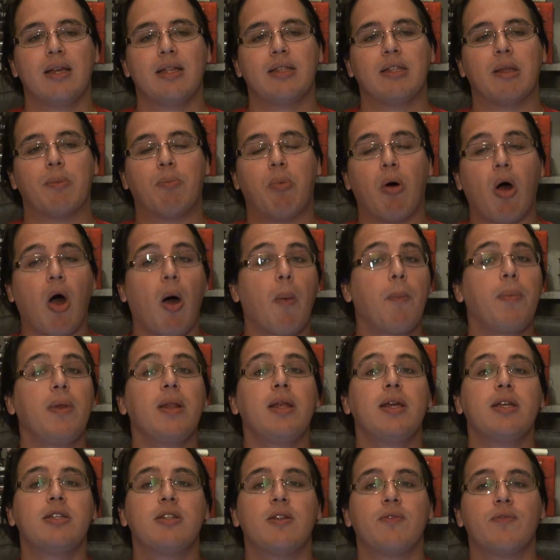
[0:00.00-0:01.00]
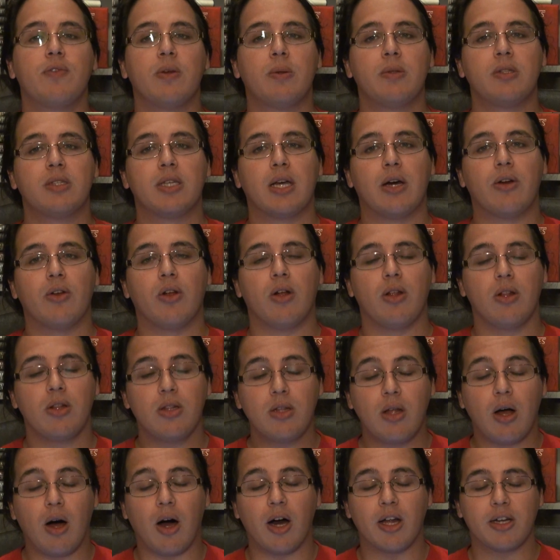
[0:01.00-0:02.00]
the population thins out a
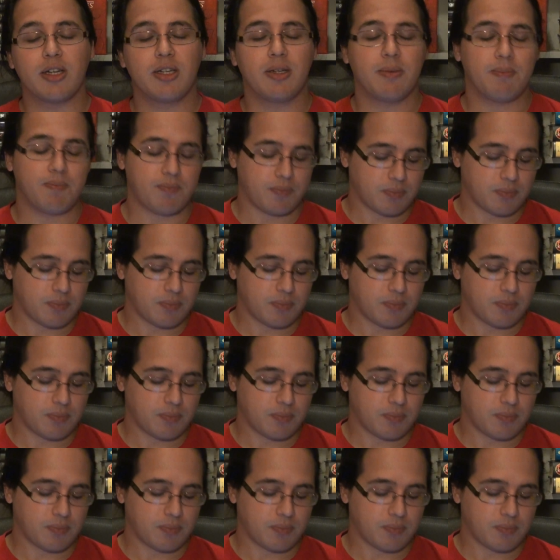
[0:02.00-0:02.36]
lot.